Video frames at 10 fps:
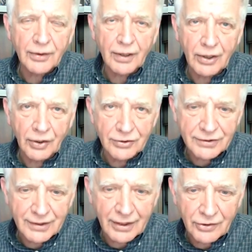
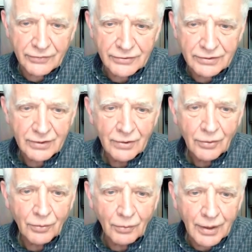yourselves
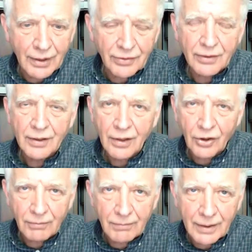with
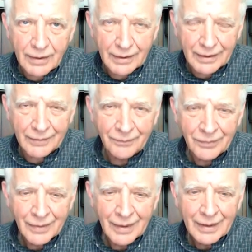humility.
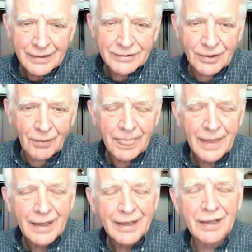So,
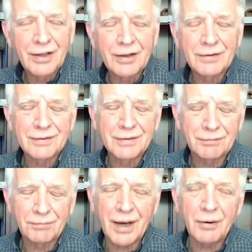you know,
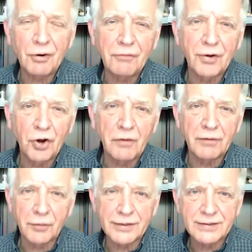by over and over
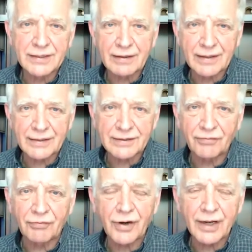we see this
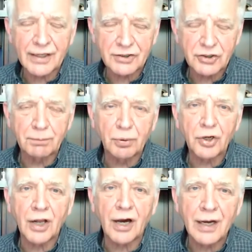phrase to
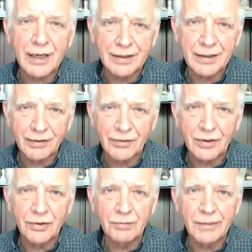put on the
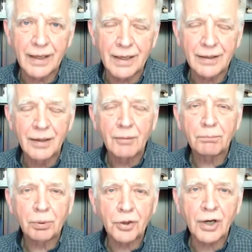new man
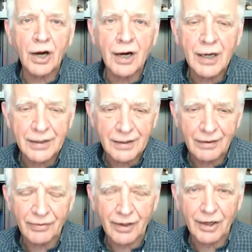put on
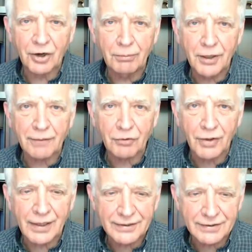the garment of
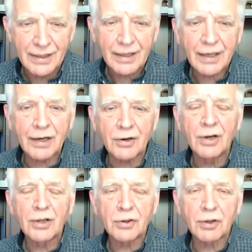Christ. Here,
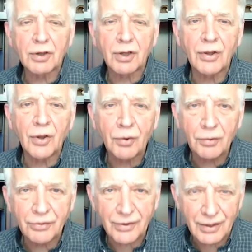to
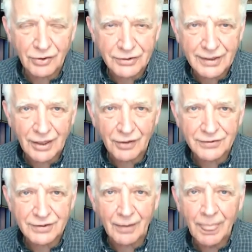clothe
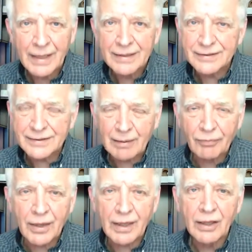yourselves. Now, same
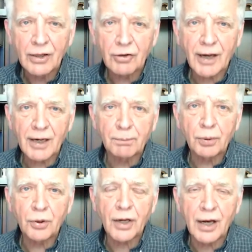thing, you got to
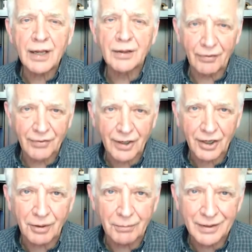put on the
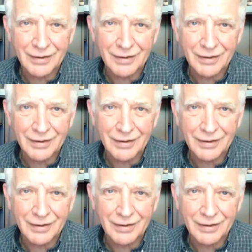garment.